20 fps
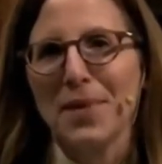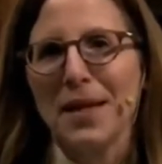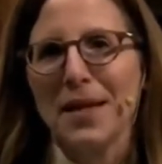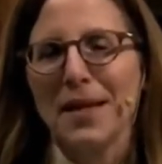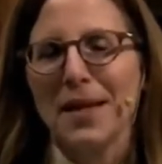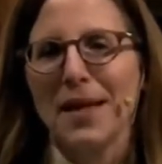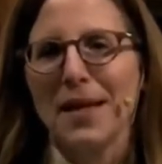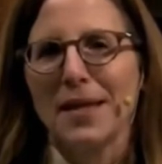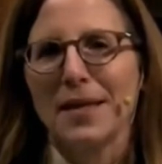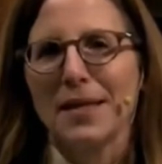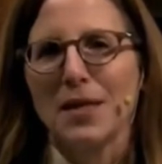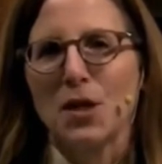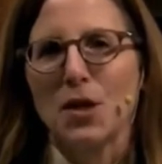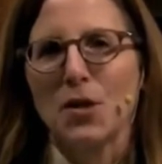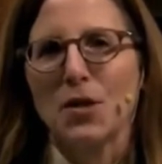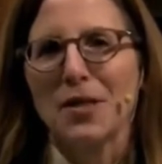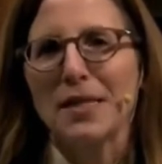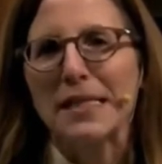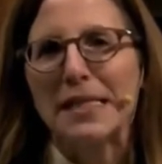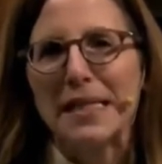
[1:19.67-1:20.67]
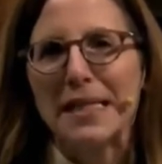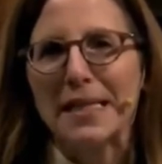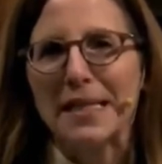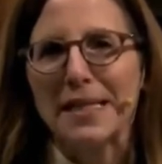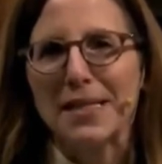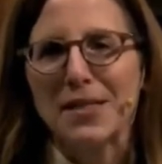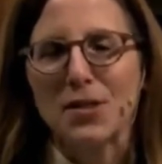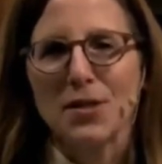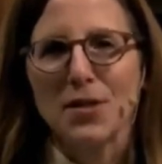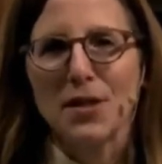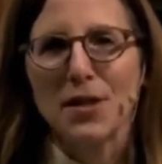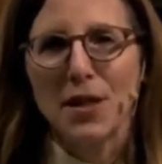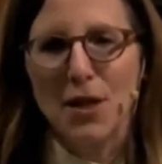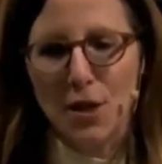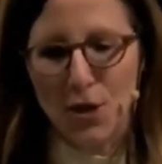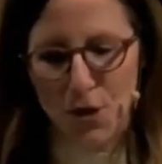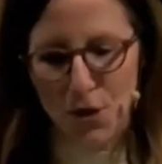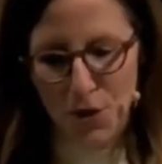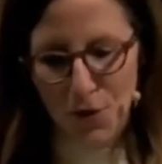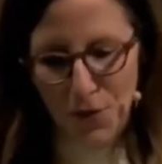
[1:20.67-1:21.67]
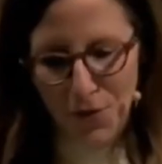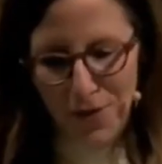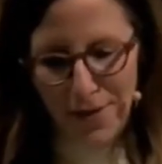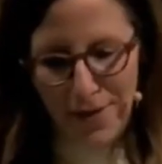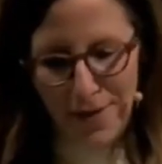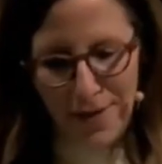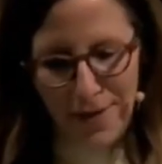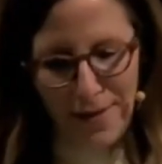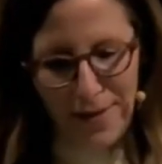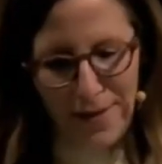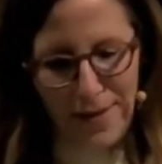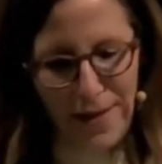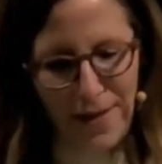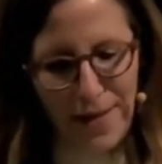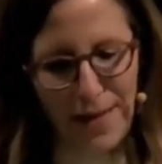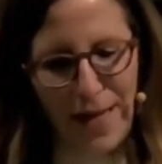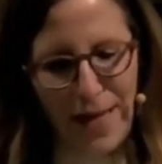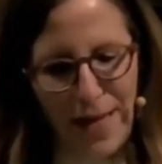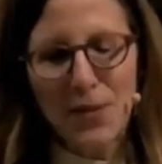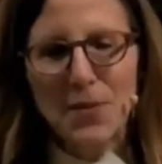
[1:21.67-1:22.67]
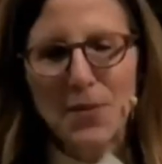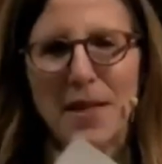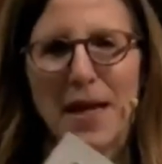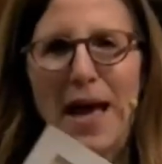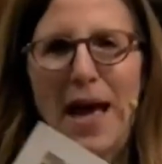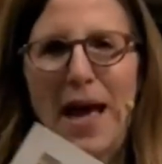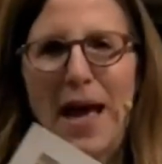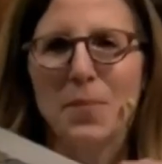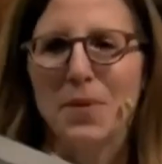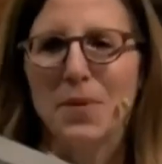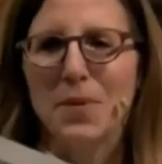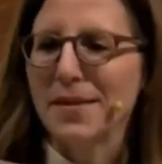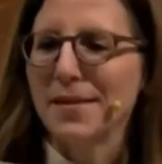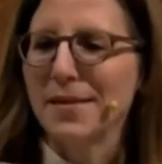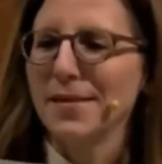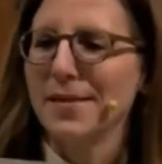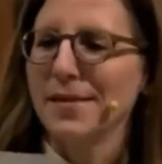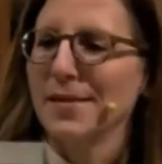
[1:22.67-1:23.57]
And a chrysalis or a cocoon. And that's what happens.